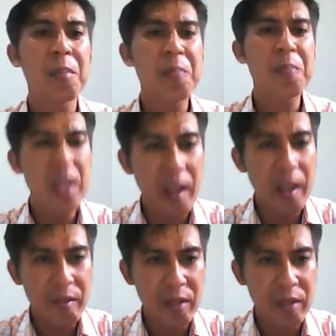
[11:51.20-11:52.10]

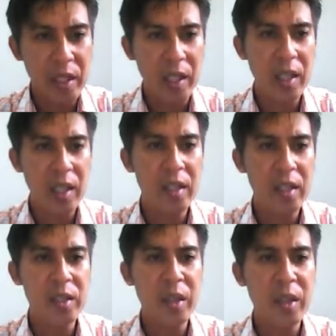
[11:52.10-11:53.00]
PDF file.
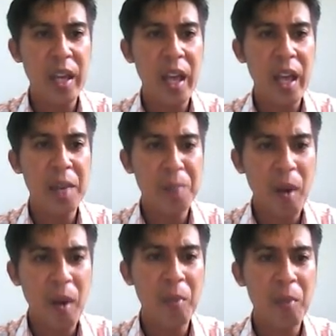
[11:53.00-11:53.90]
You can add a
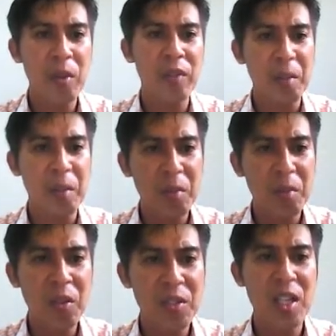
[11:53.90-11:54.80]
PowerPoint file, but
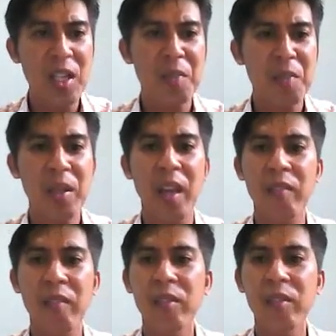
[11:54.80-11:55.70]
both of these are in PDF.